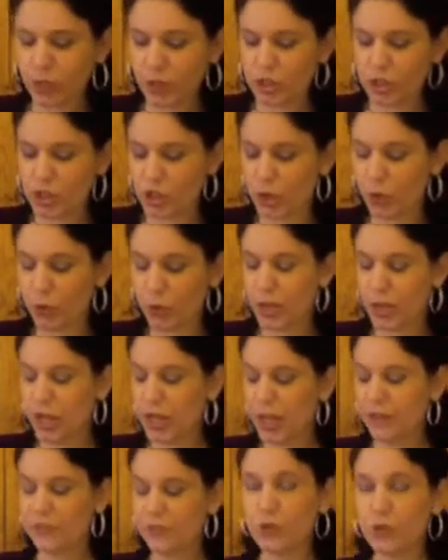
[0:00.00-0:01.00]
So
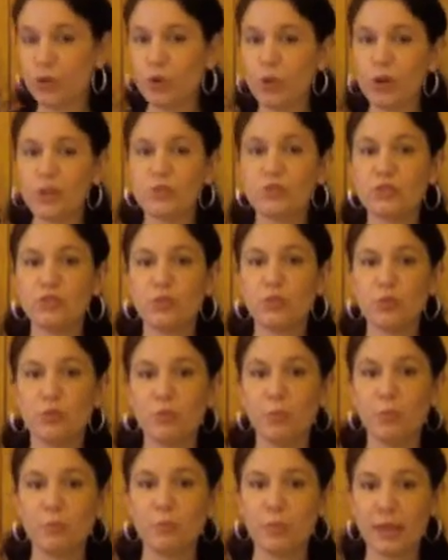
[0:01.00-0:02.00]
if you're going to
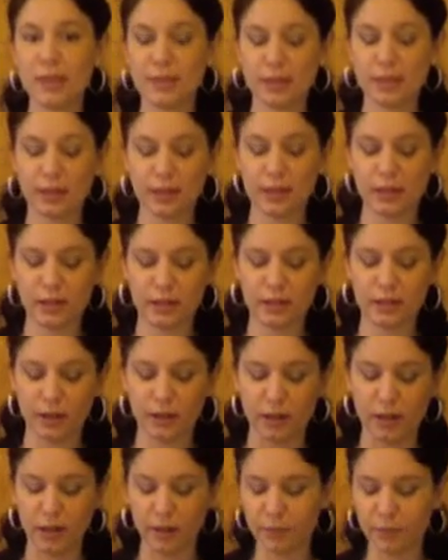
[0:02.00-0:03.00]
make a
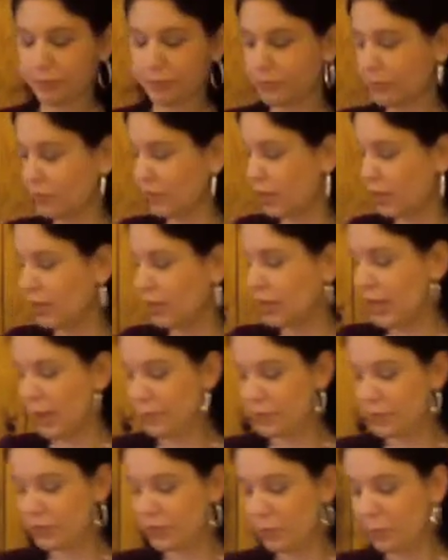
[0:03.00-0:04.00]

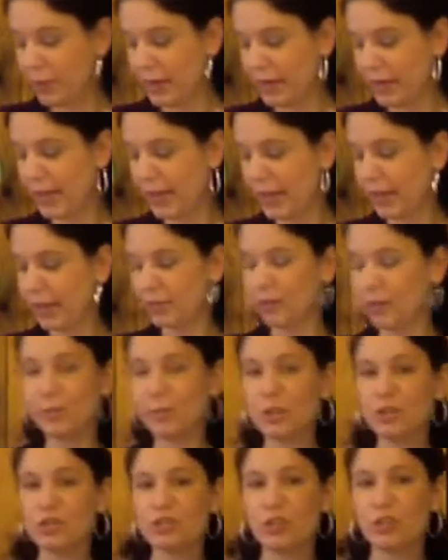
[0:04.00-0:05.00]
capsule by hand, I'm going
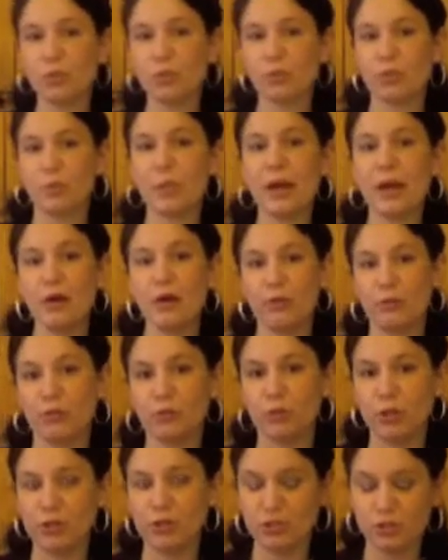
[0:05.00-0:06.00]
to start with a powdered
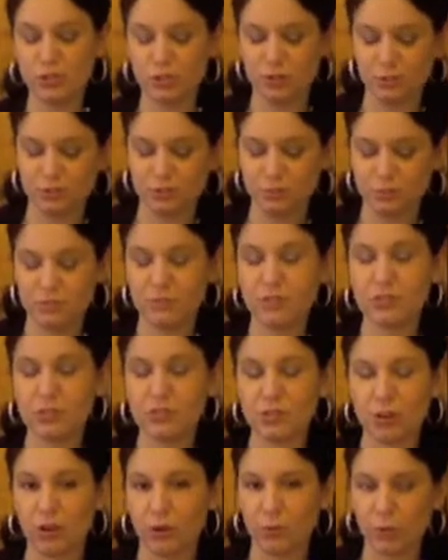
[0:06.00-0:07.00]
one just to
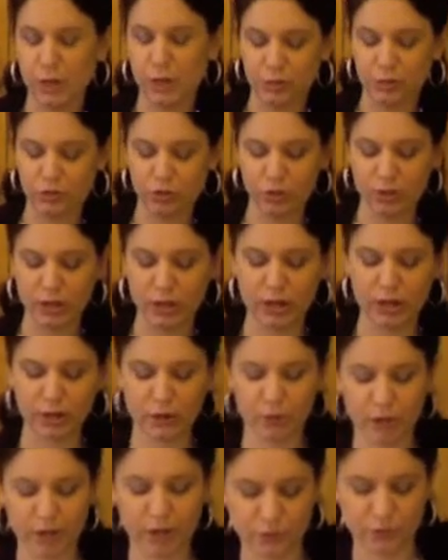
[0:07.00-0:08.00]
start, but I'll show you how to
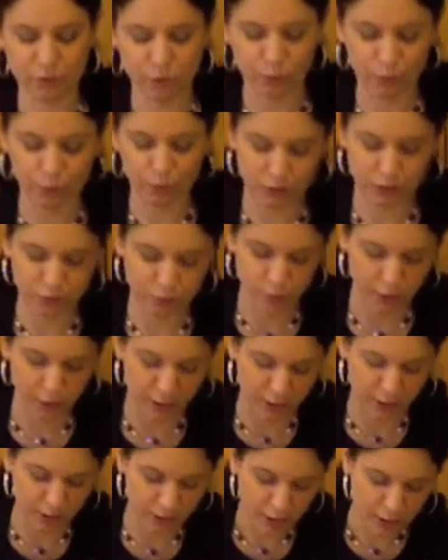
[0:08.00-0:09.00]
grind your own as
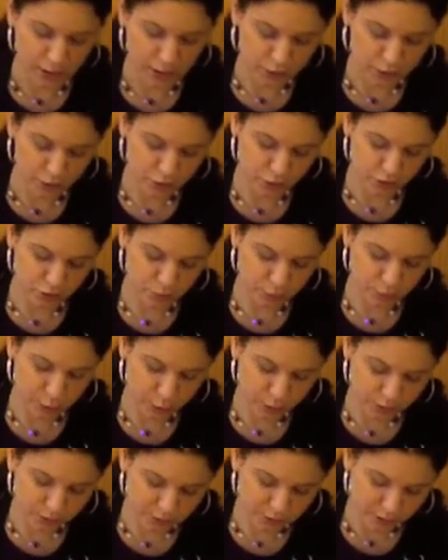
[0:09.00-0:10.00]
well. You just
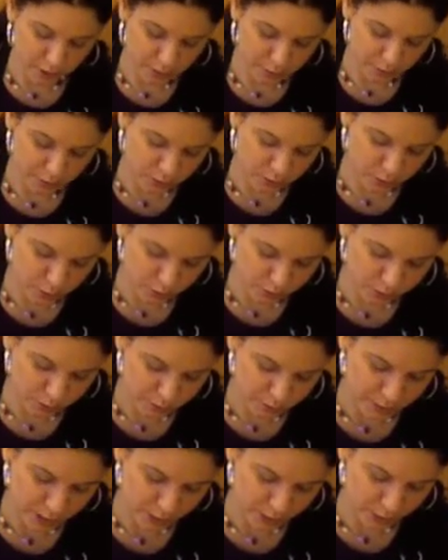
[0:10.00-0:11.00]
put some
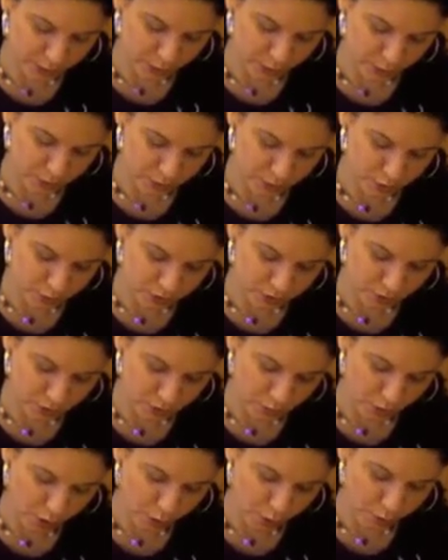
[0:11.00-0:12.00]
powder into a
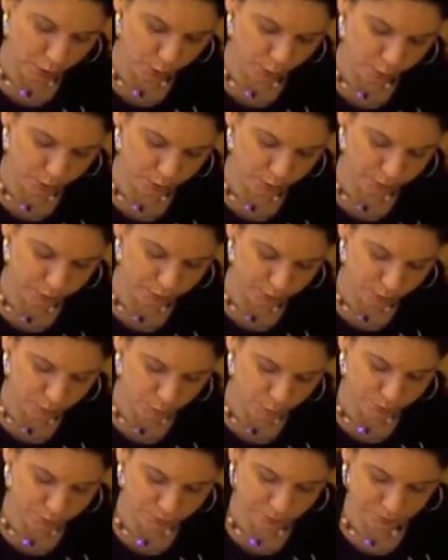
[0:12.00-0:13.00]
small bowl.
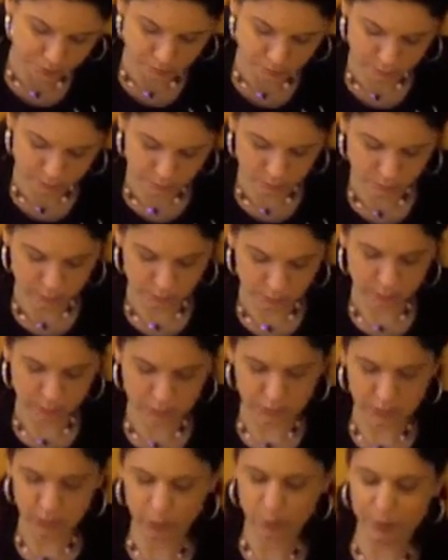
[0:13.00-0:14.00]
Whoop,
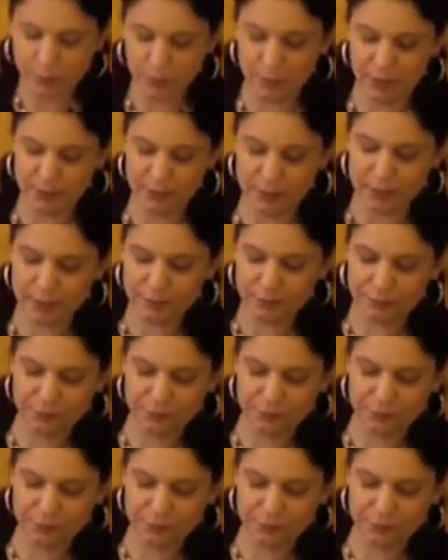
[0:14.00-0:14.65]
a little bit messy.